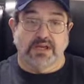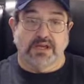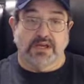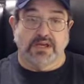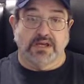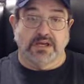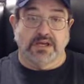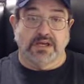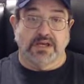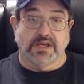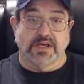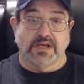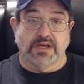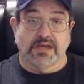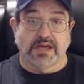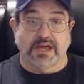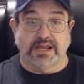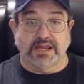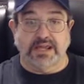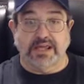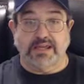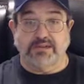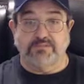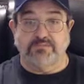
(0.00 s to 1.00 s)
I
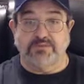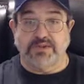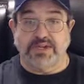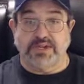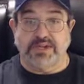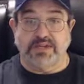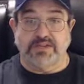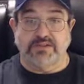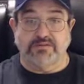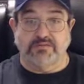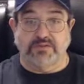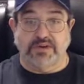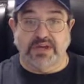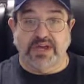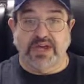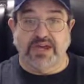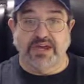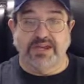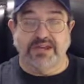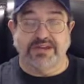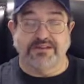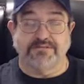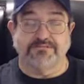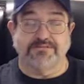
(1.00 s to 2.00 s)
like me the way I
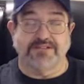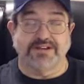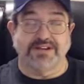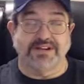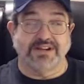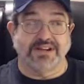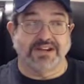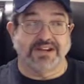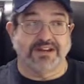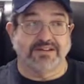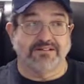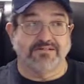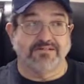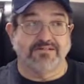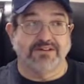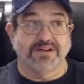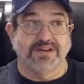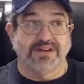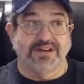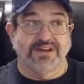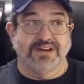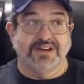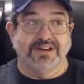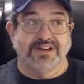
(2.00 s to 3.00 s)
am right now.
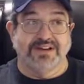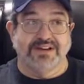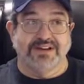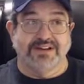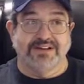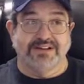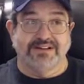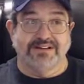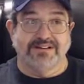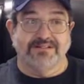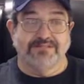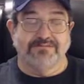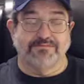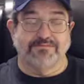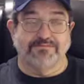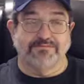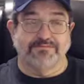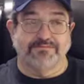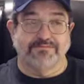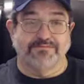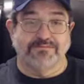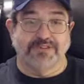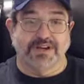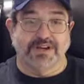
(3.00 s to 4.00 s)

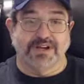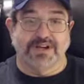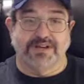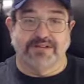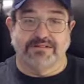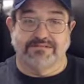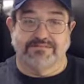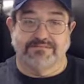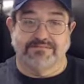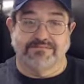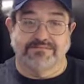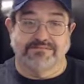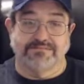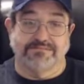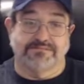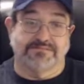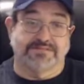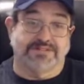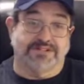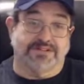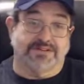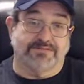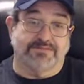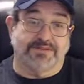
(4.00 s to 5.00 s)
Well,
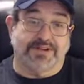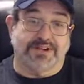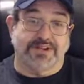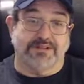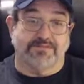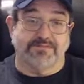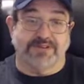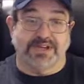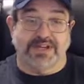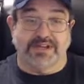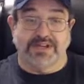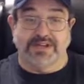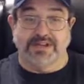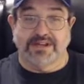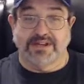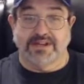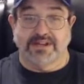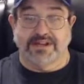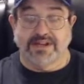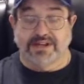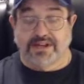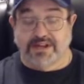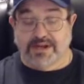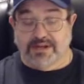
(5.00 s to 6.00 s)
so anyway,
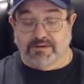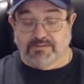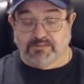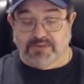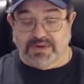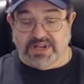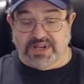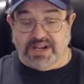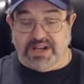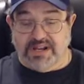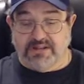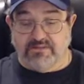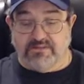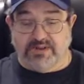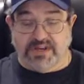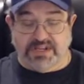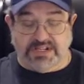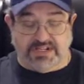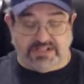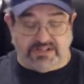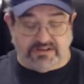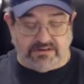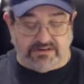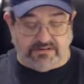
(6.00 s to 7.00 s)

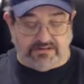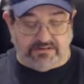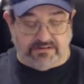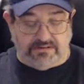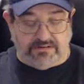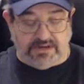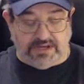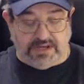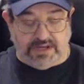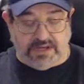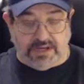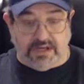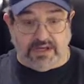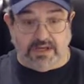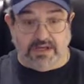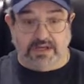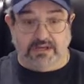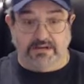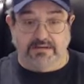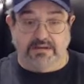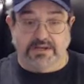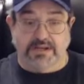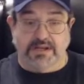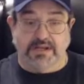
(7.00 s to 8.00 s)
so
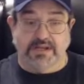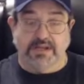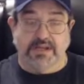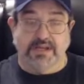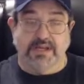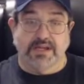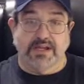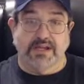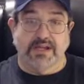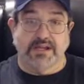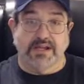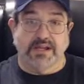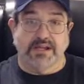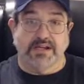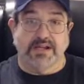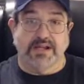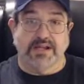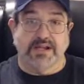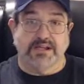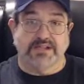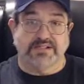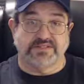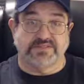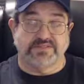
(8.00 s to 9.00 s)
in the
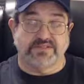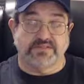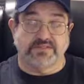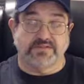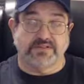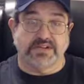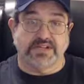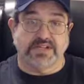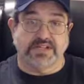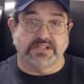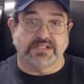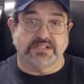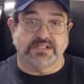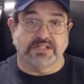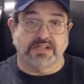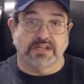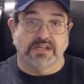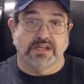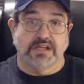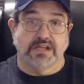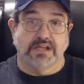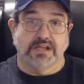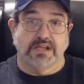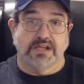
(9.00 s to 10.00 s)
next few weeks,
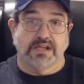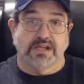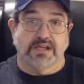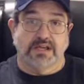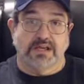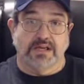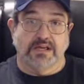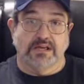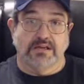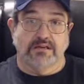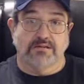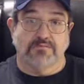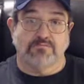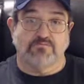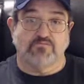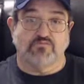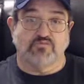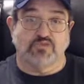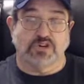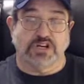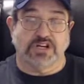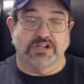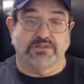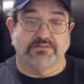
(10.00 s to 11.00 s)

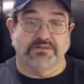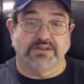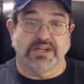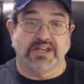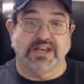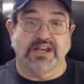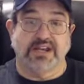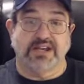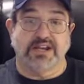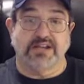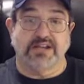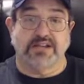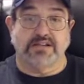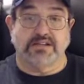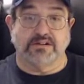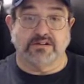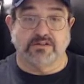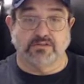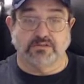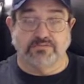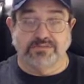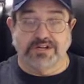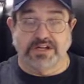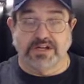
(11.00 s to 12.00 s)
we're going to be headed to
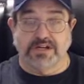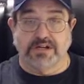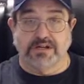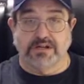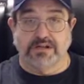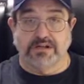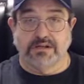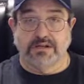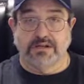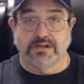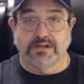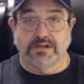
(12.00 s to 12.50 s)
Omaha.